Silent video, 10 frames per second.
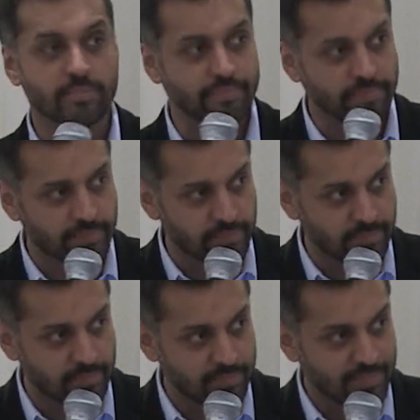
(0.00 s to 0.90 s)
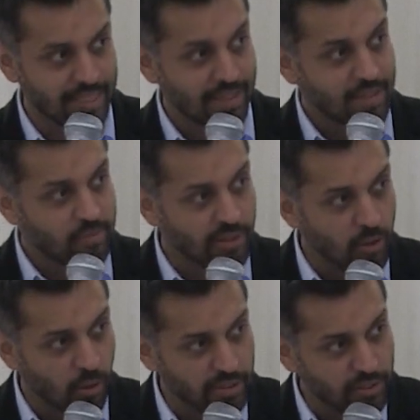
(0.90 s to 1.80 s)
we
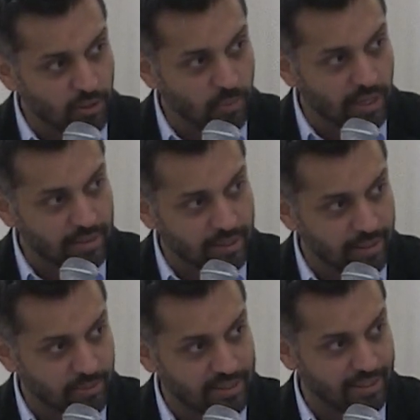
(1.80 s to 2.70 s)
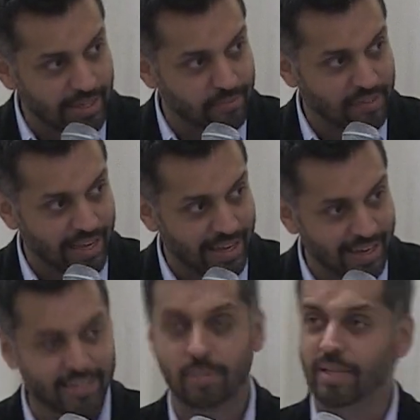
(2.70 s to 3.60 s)
only do one thing with the left
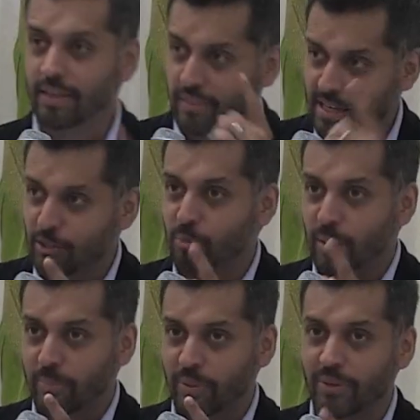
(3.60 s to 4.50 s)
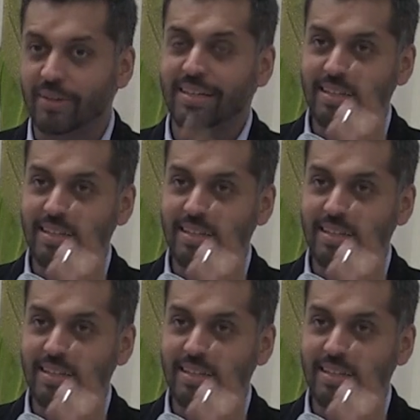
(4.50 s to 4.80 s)
hand. I'm like, thank you, Papo.